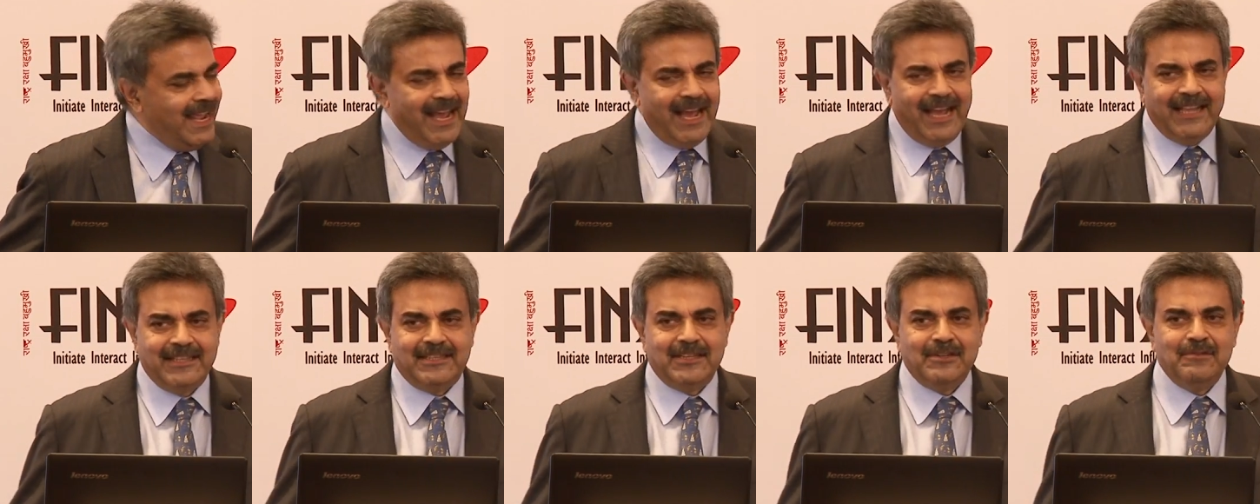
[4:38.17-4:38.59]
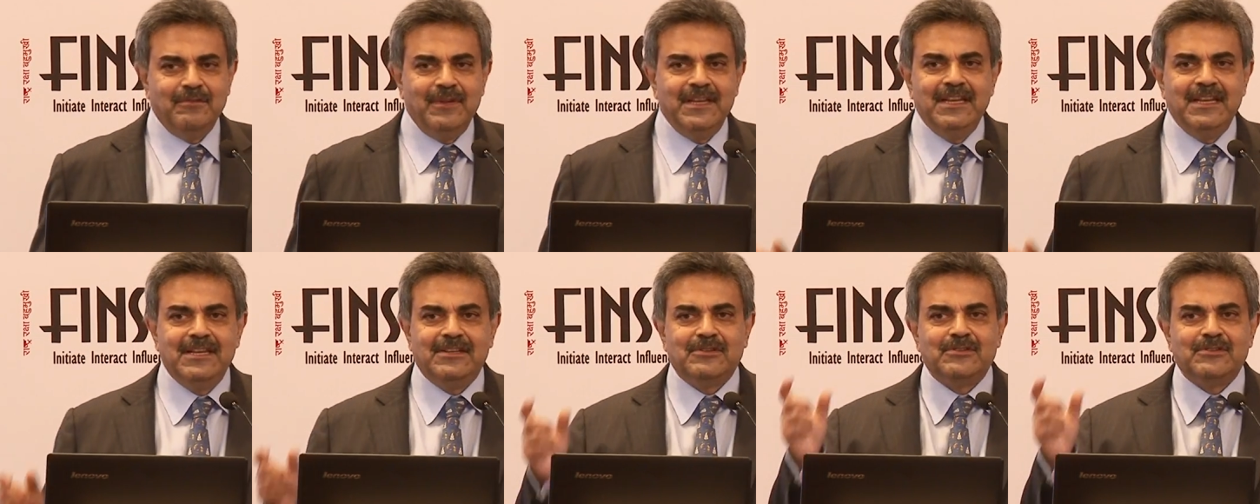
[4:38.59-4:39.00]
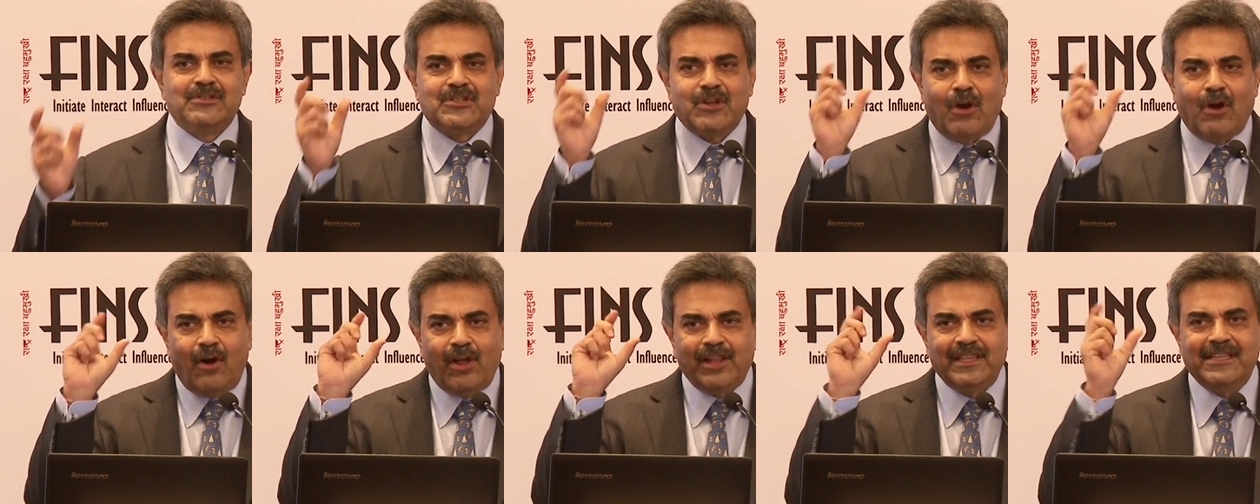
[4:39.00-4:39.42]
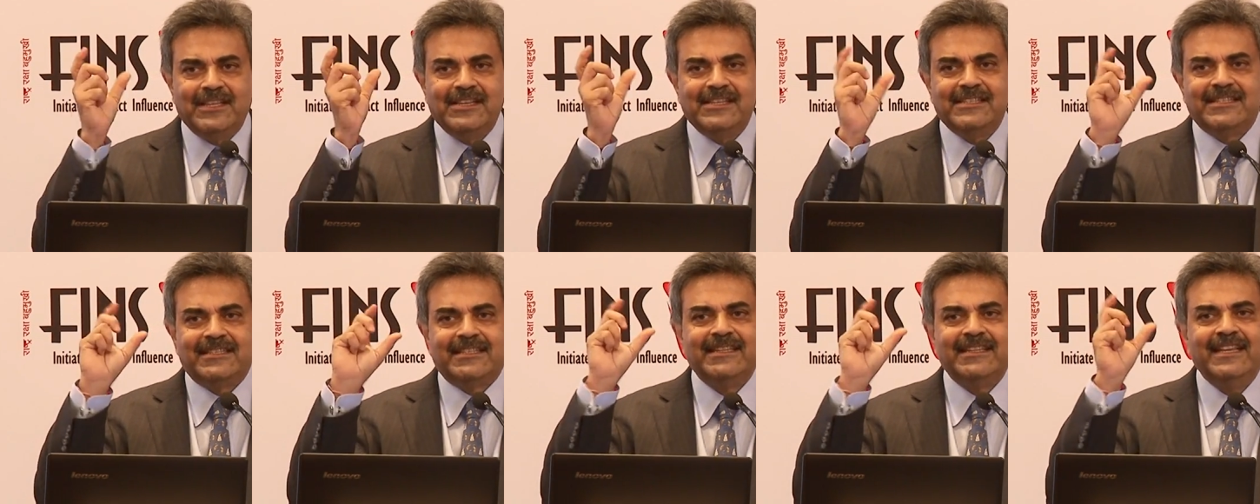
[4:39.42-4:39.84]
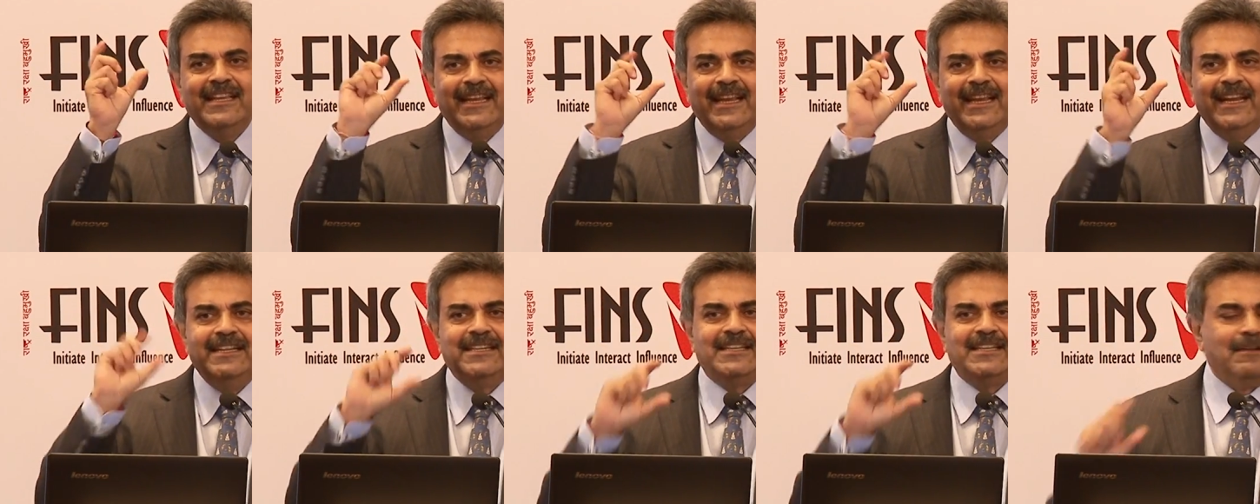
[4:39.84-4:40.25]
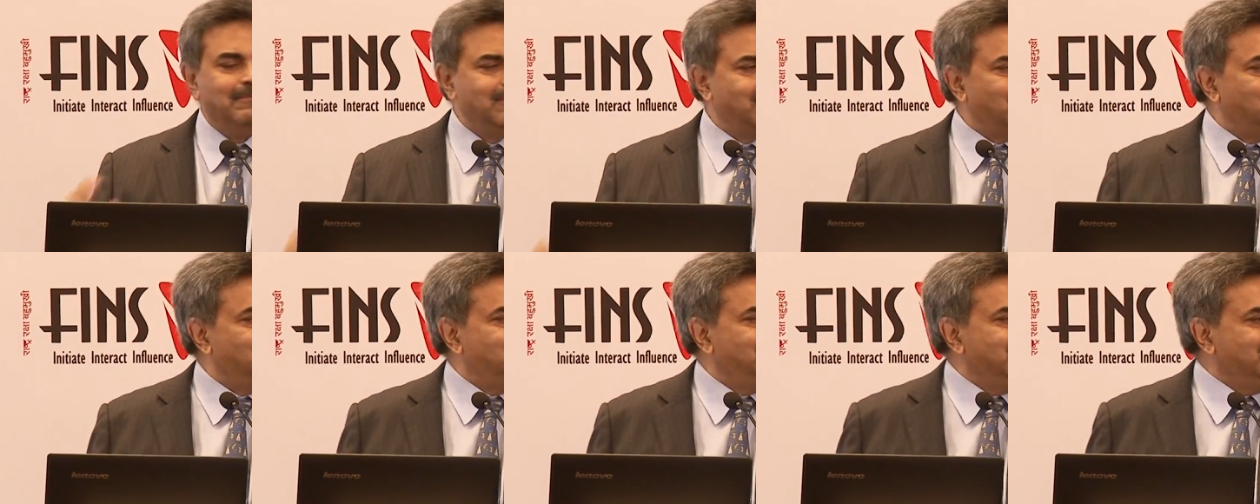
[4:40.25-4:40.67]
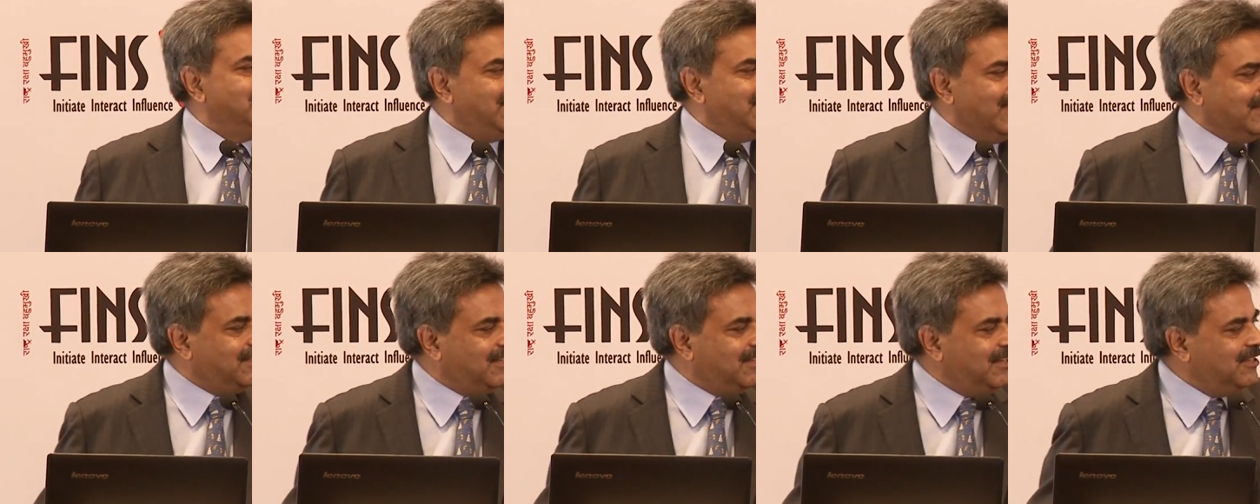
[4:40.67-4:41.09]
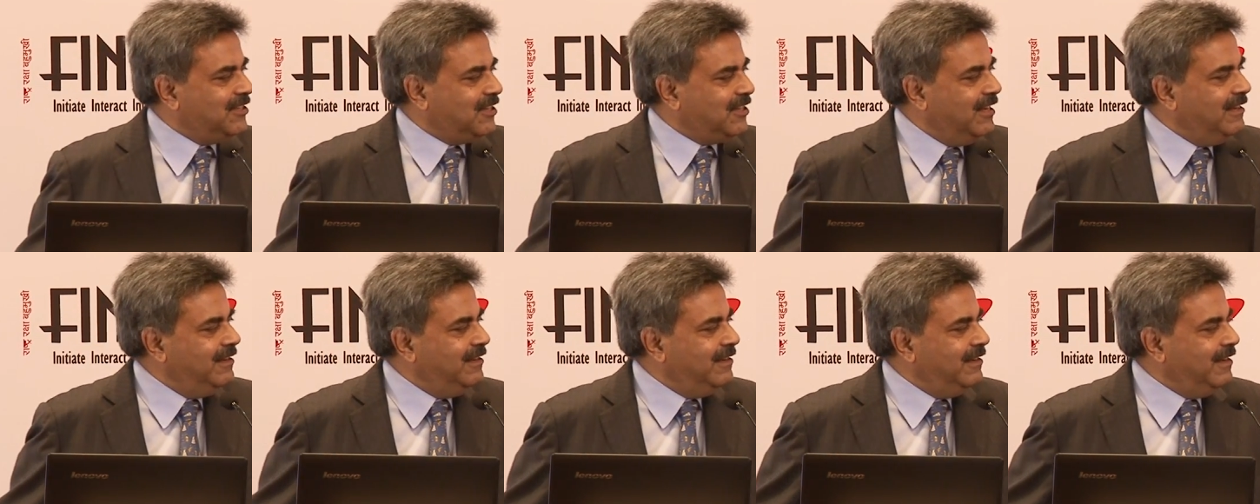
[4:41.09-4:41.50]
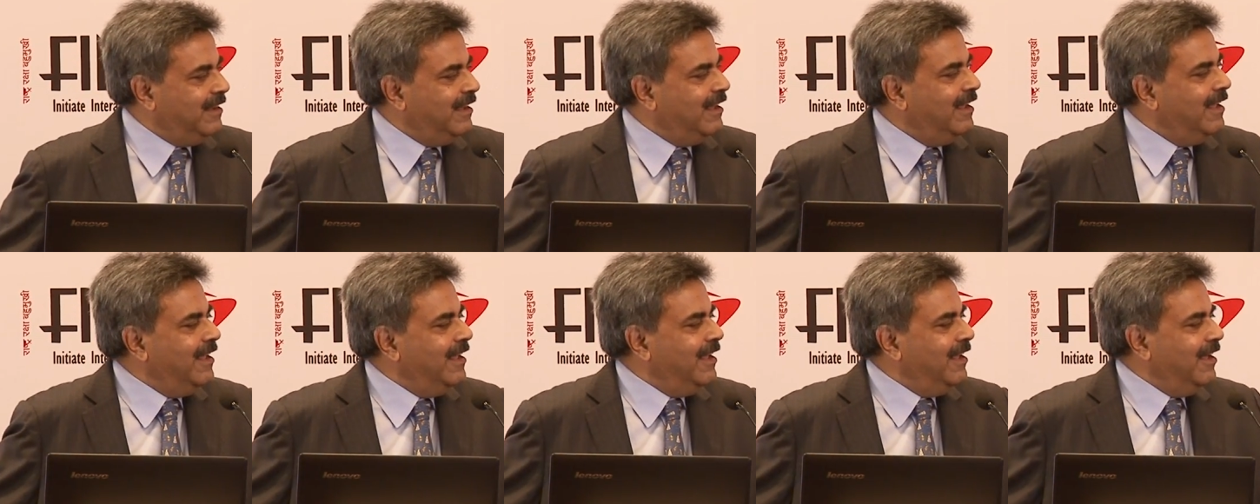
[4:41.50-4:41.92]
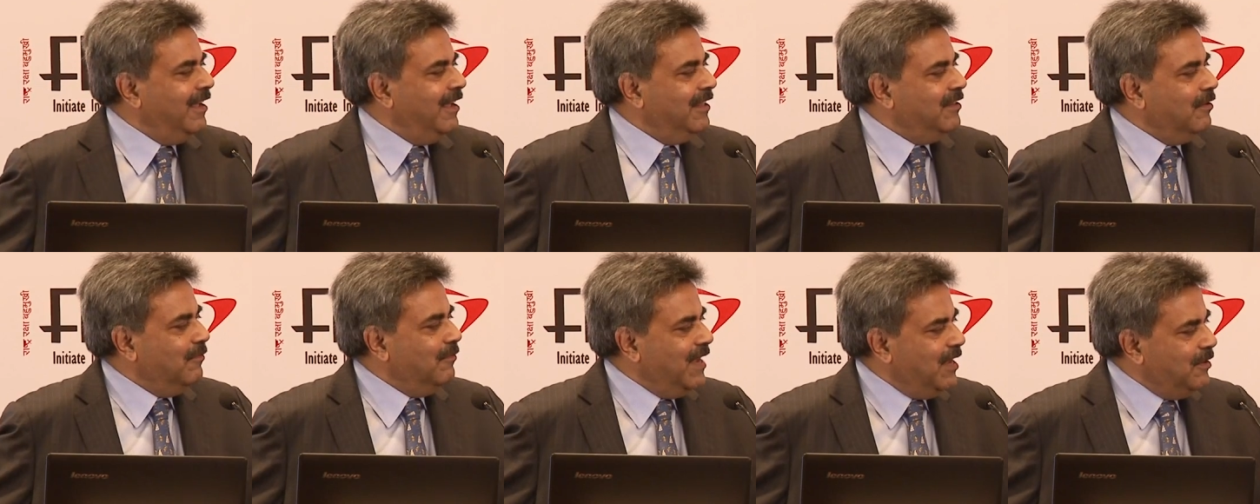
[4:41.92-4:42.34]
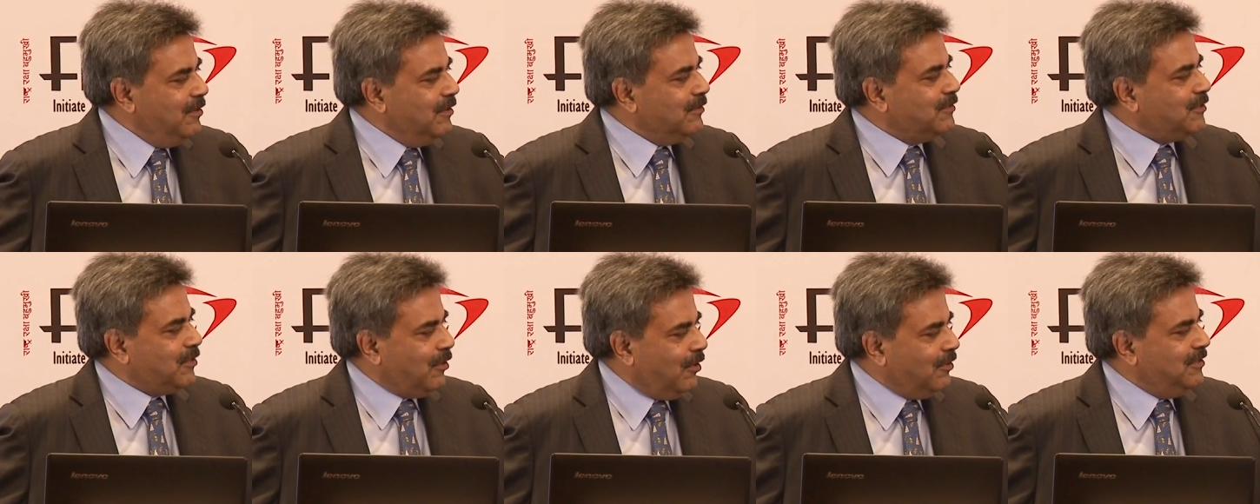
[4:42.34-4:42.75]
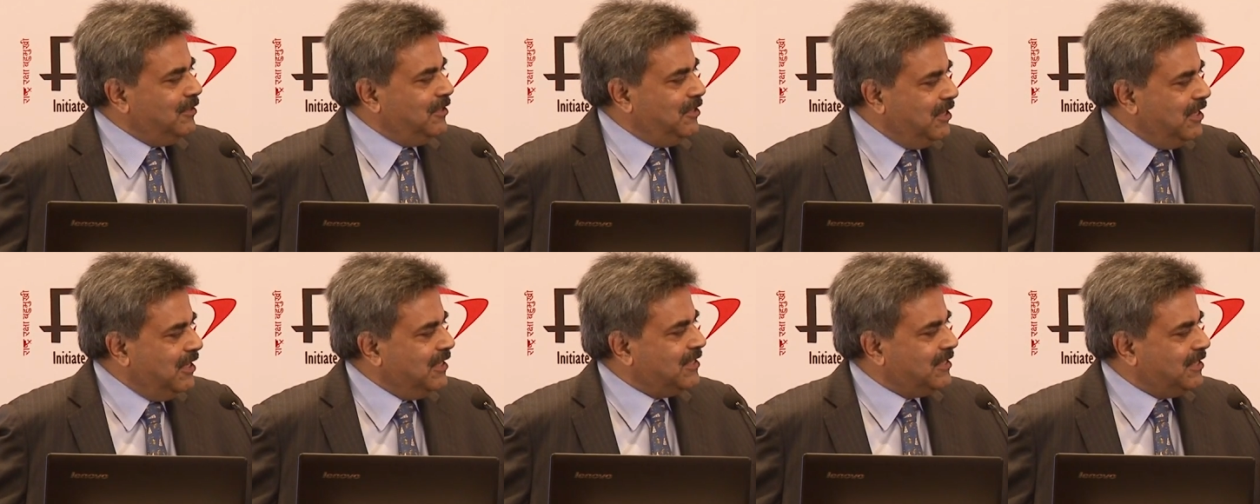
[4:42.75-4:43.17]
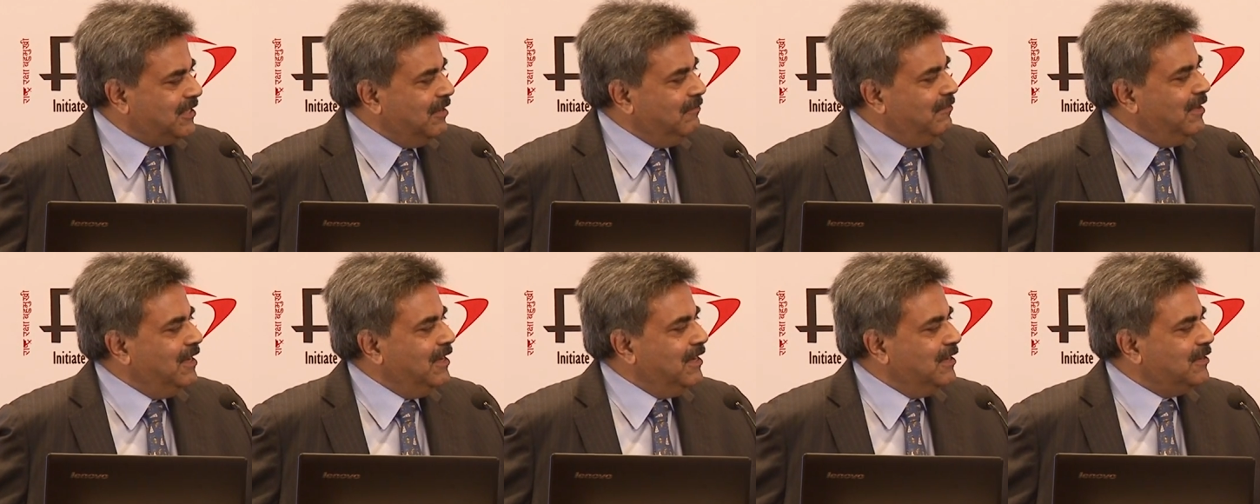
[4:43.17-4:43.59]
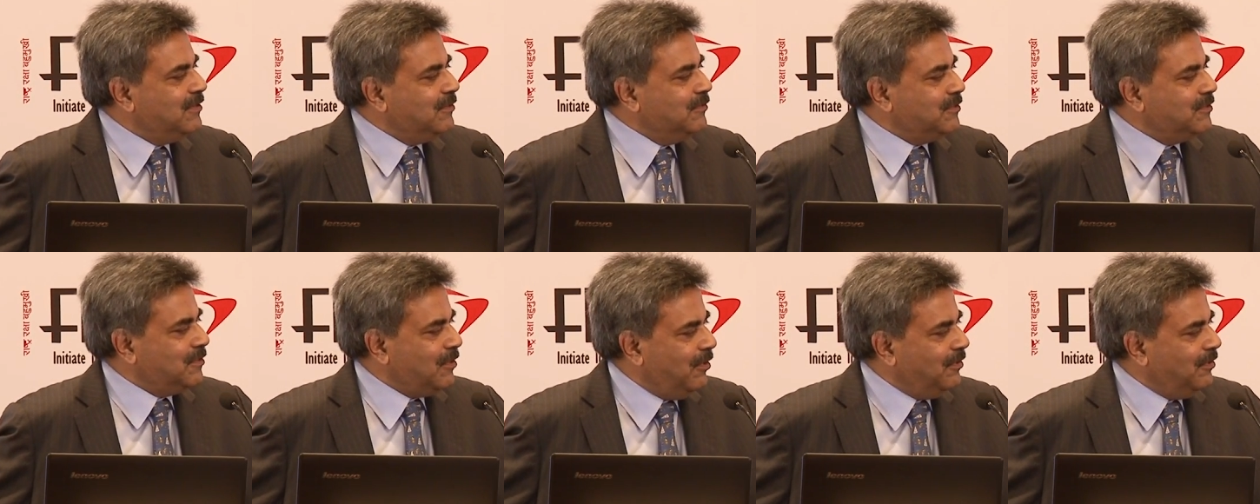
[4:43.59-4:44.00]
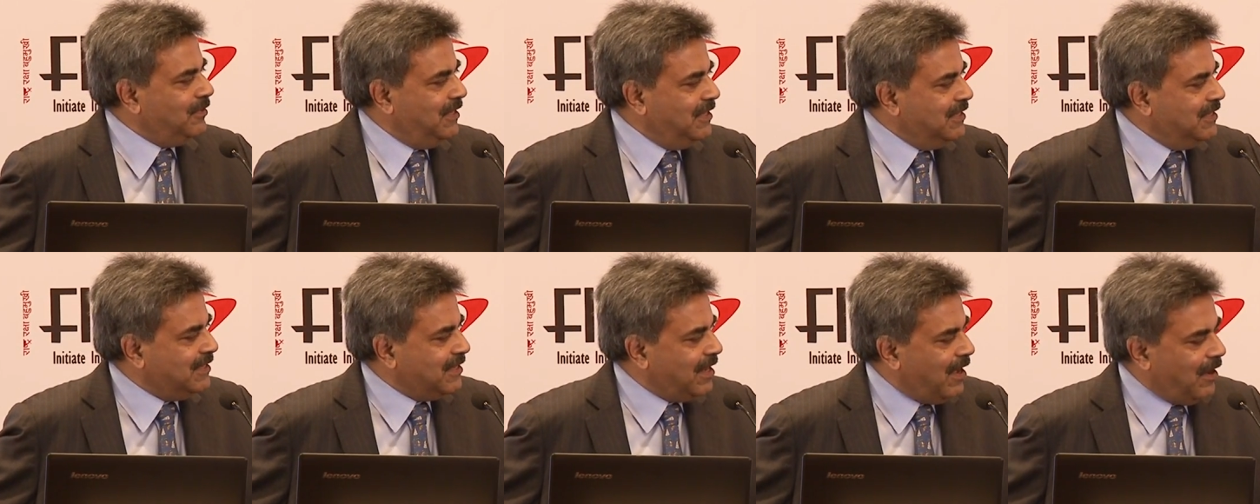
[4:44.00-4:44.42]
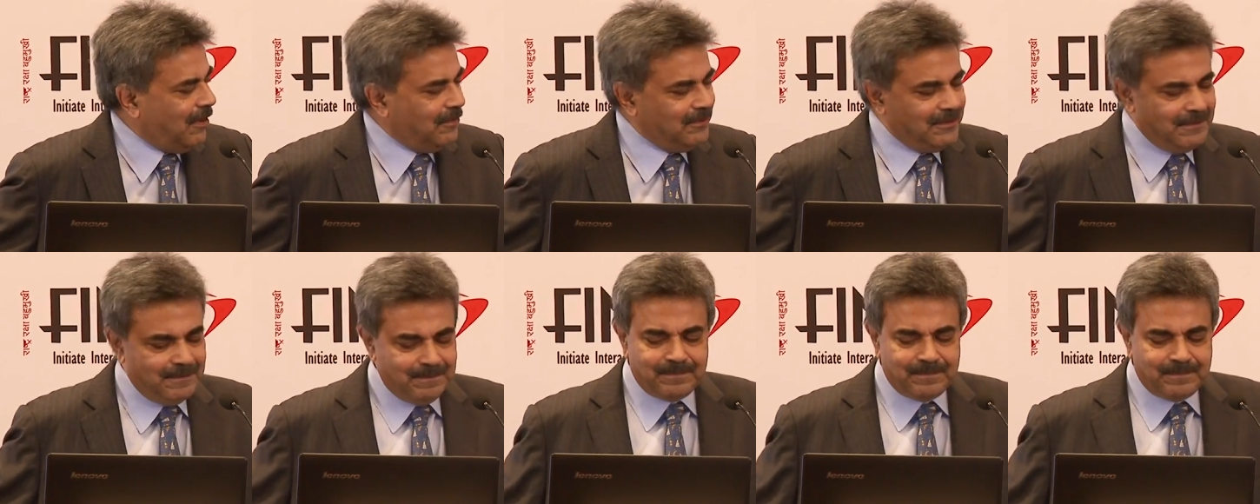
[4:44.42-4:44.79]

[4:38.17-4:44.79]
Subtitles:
I think we need to solve this in terms of the taxation, the way you sort GST, we need to sort this out.